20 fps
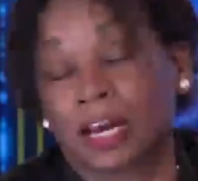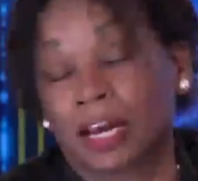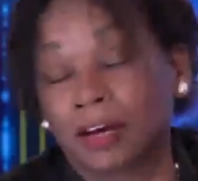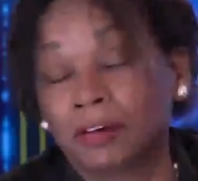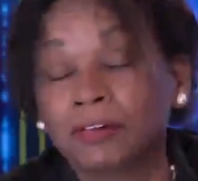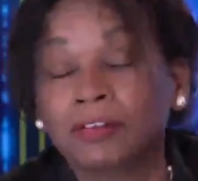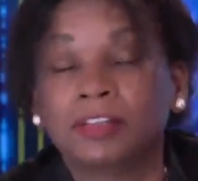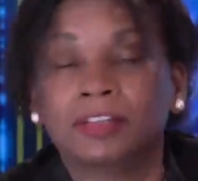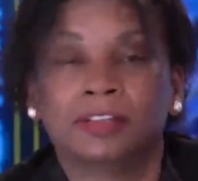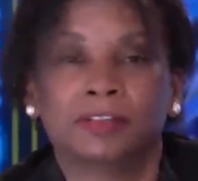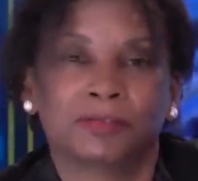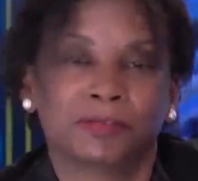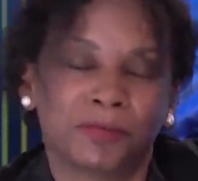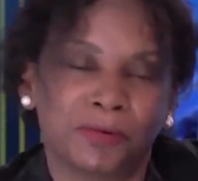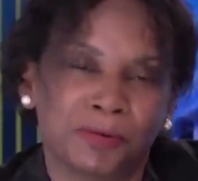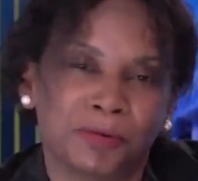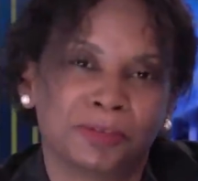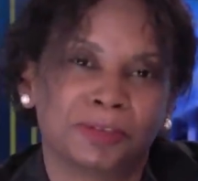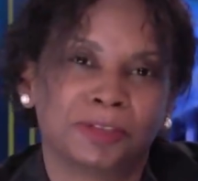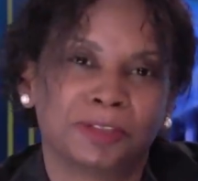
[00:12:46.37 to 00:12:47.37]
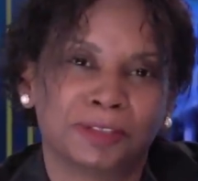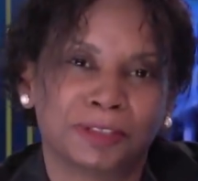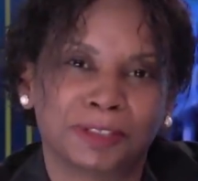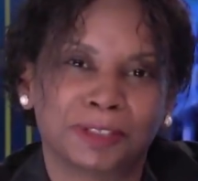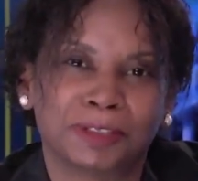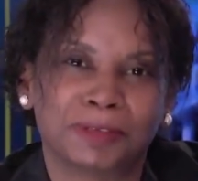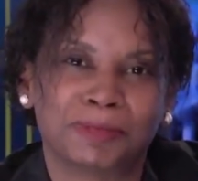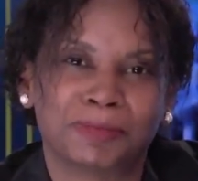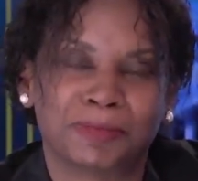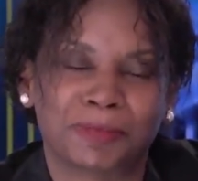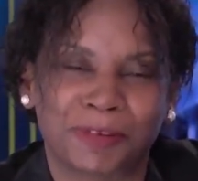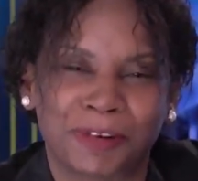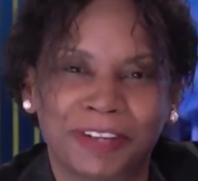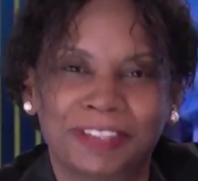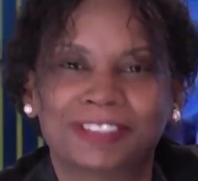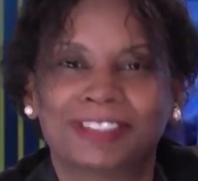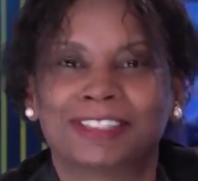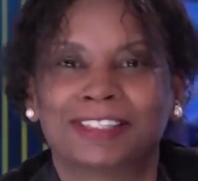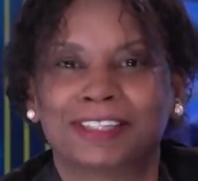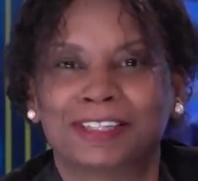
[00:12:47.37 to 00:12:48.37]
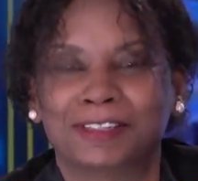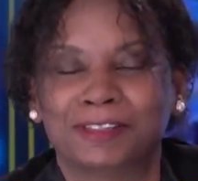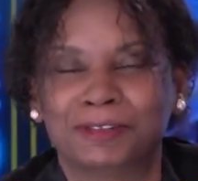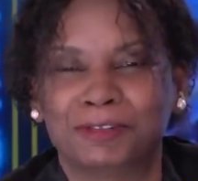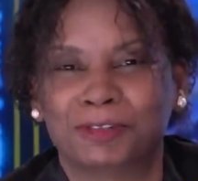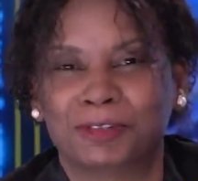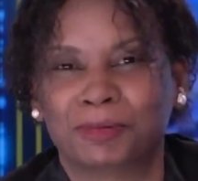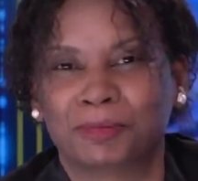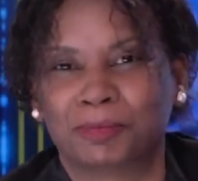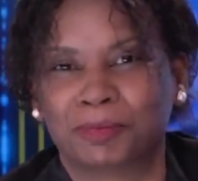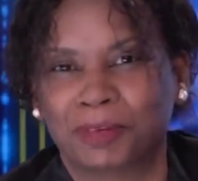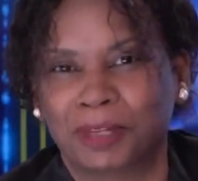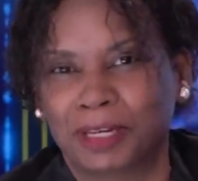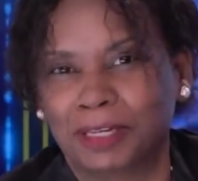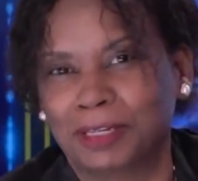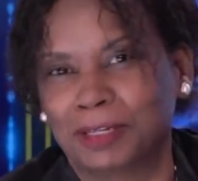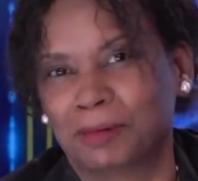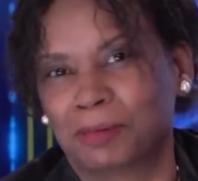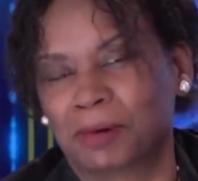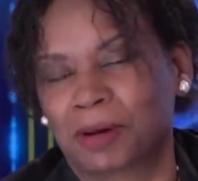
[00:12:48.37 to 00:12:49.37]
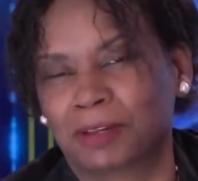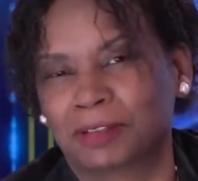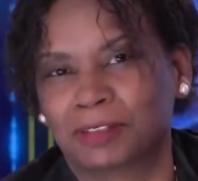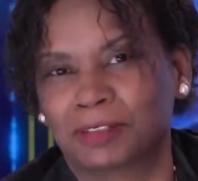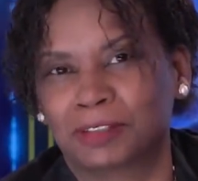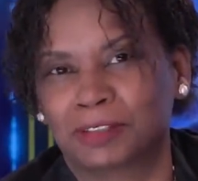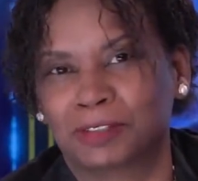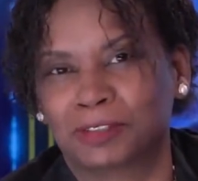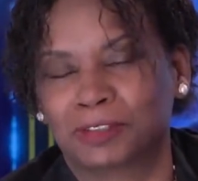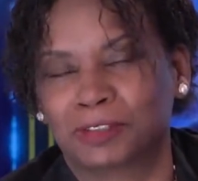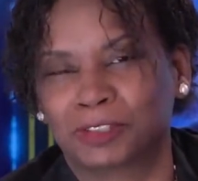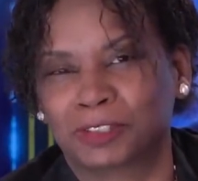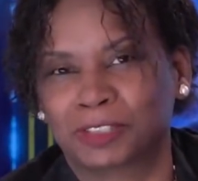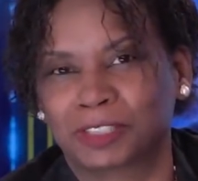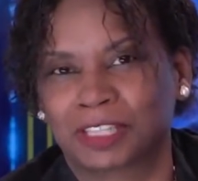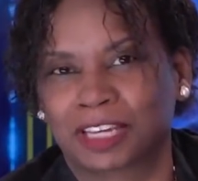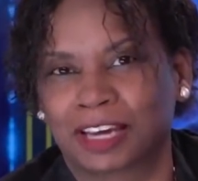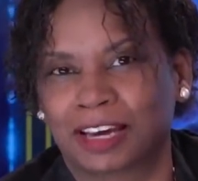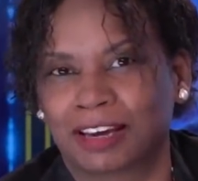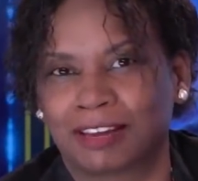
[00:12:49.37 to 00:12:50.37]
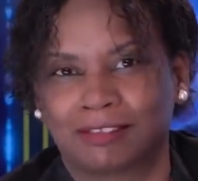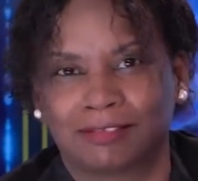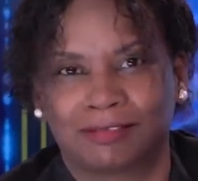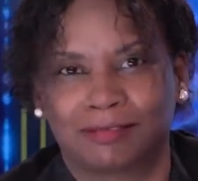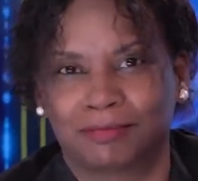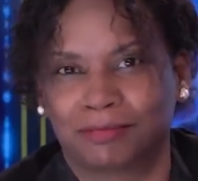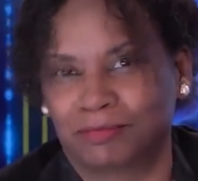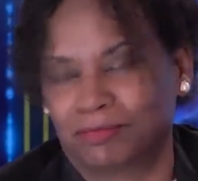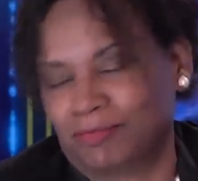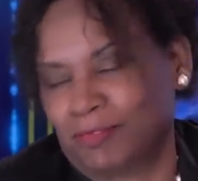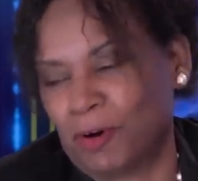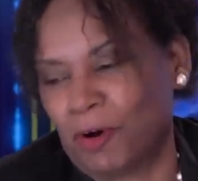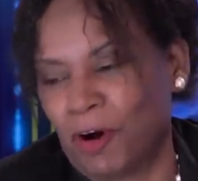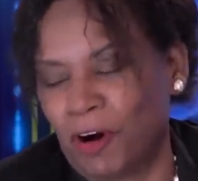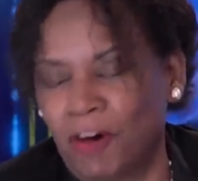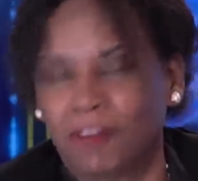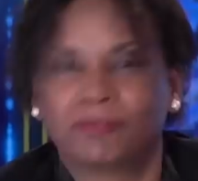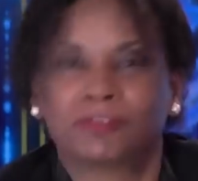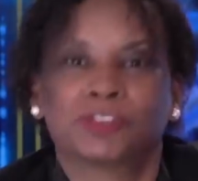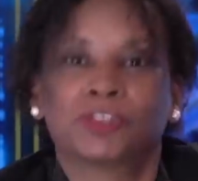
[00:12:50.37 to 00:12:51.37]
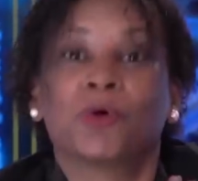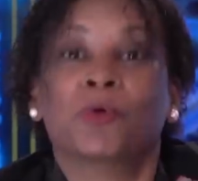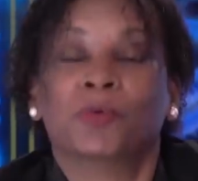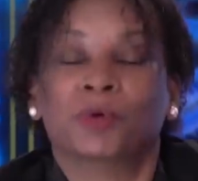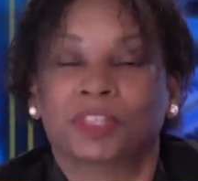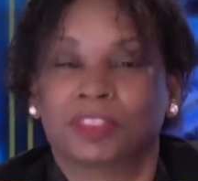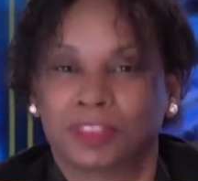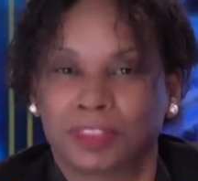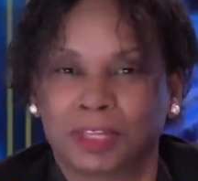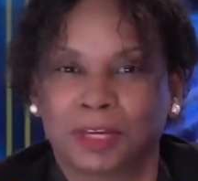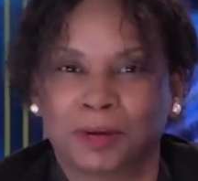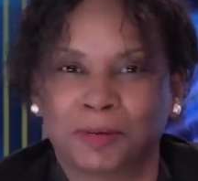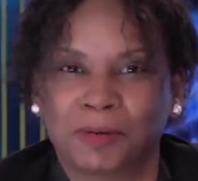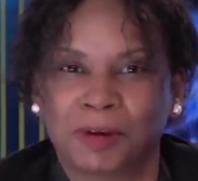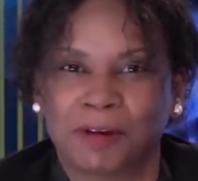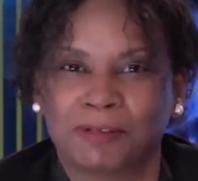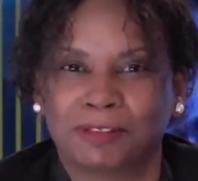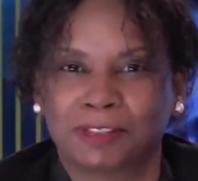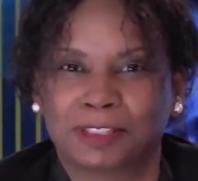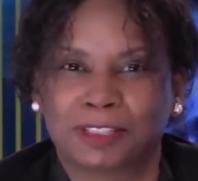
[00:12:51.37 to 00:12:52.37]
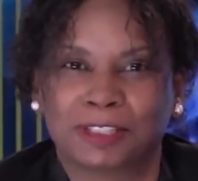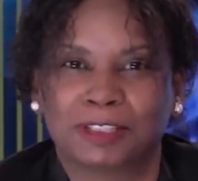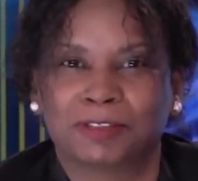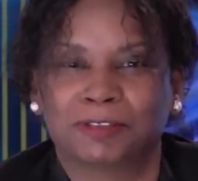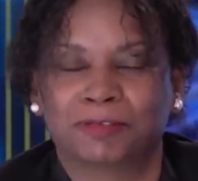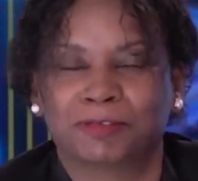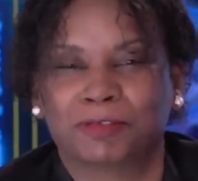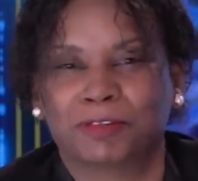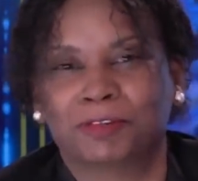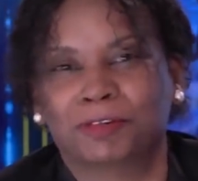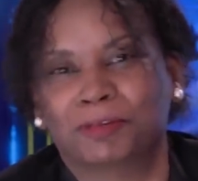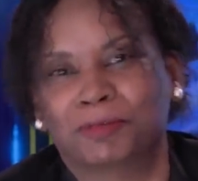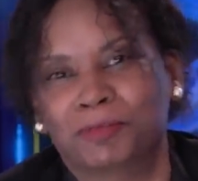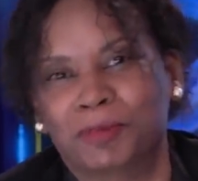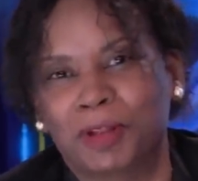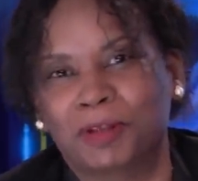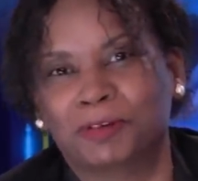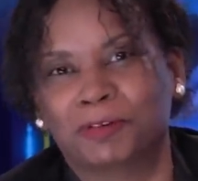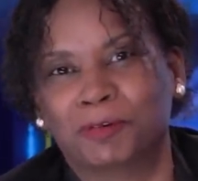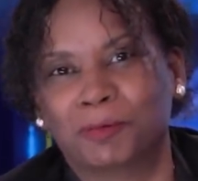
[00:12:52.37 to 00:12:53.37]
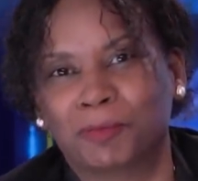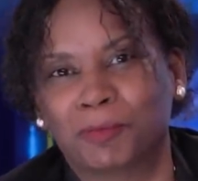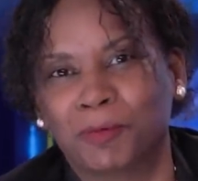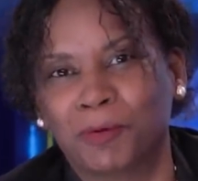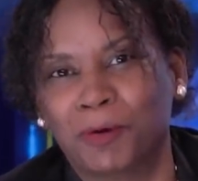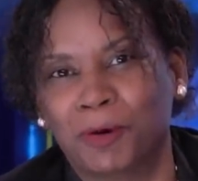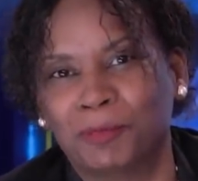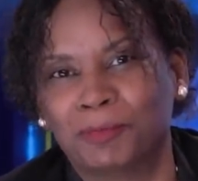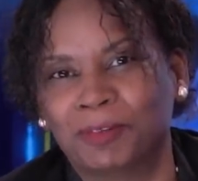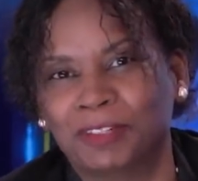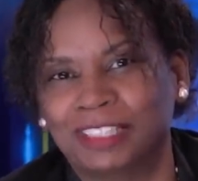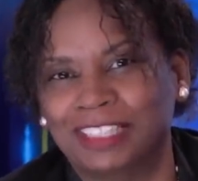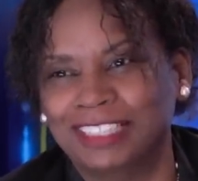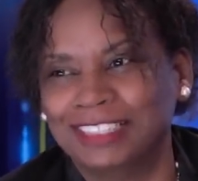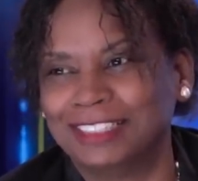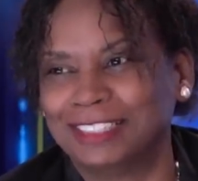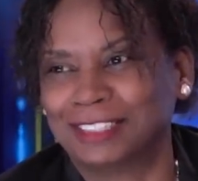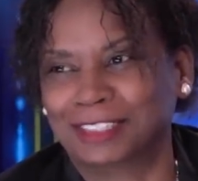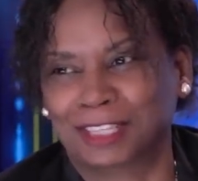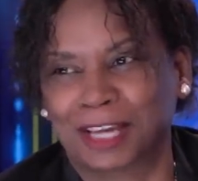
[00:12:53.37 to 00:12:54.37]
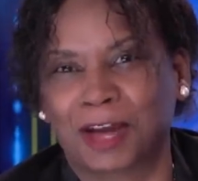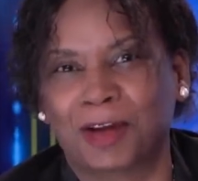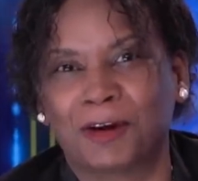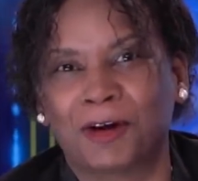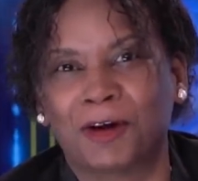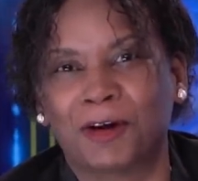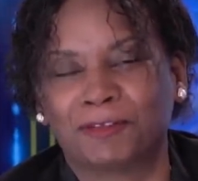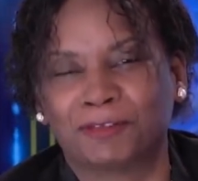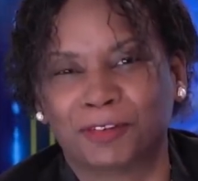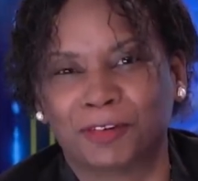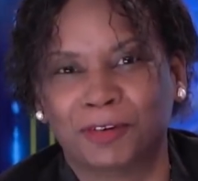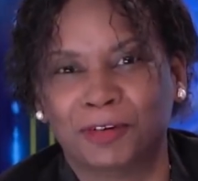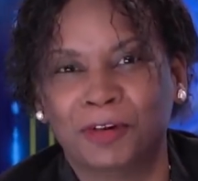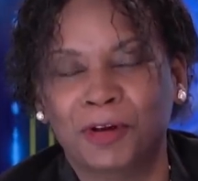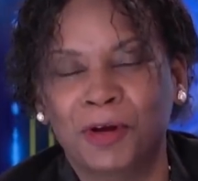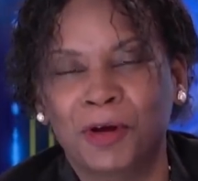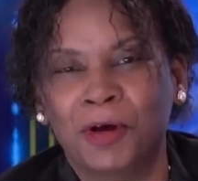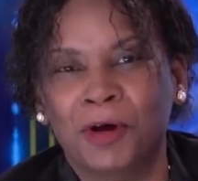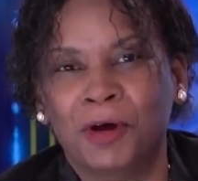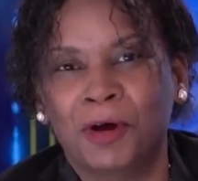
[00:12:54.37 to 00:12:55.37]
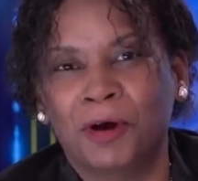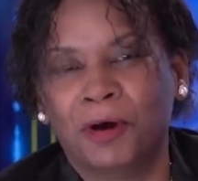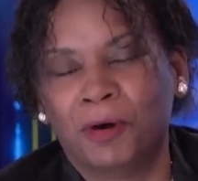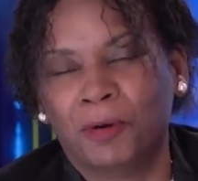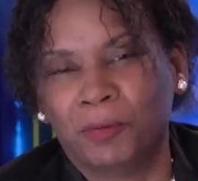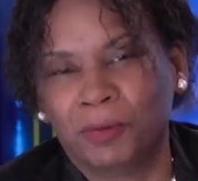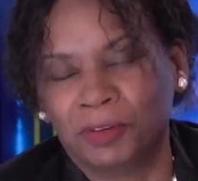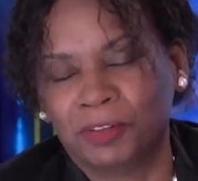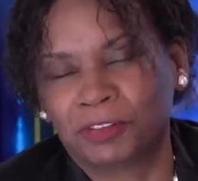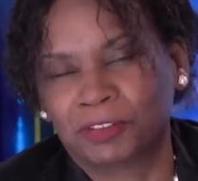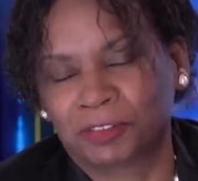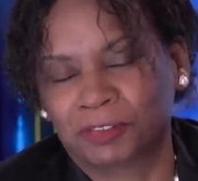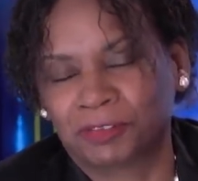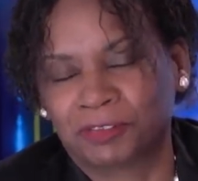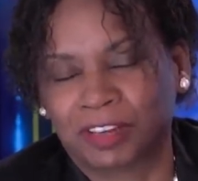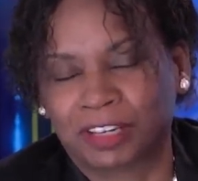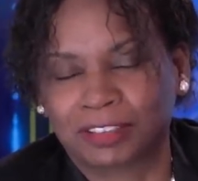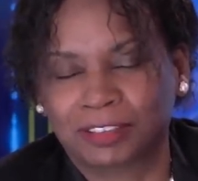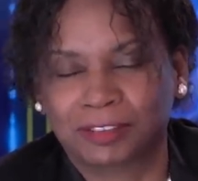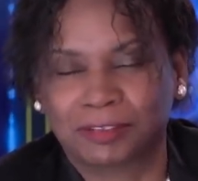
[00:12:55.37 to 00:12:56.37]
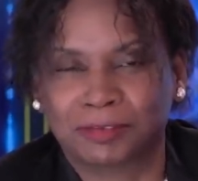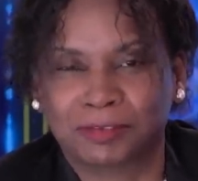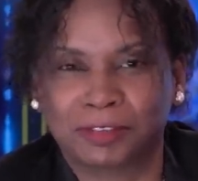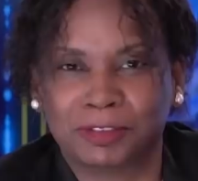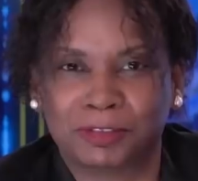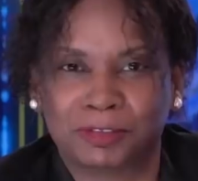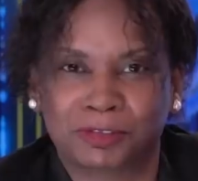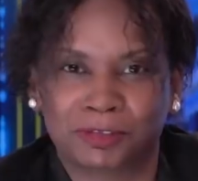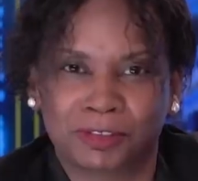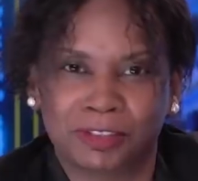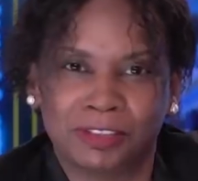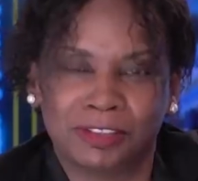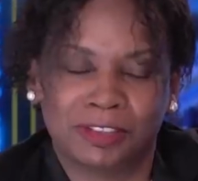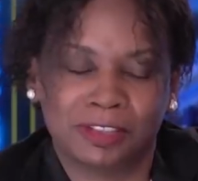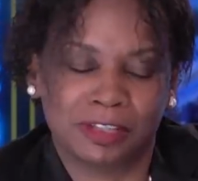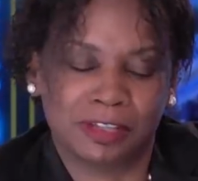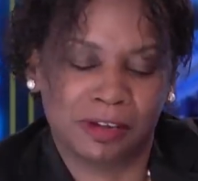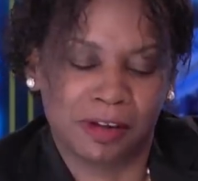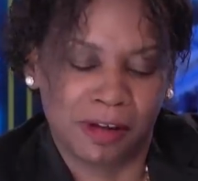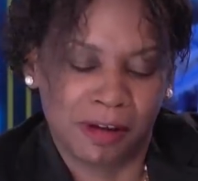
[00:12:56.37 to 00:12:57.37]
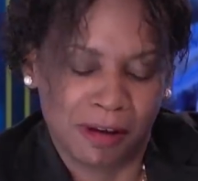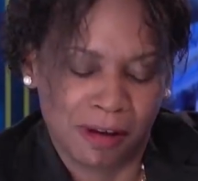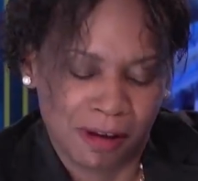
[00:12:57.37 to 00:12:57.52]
irony, of course, is that the president who's complaining about this just got off, so we think. We haven't seen the full Mueller report, but he just got off on what is effectively treason.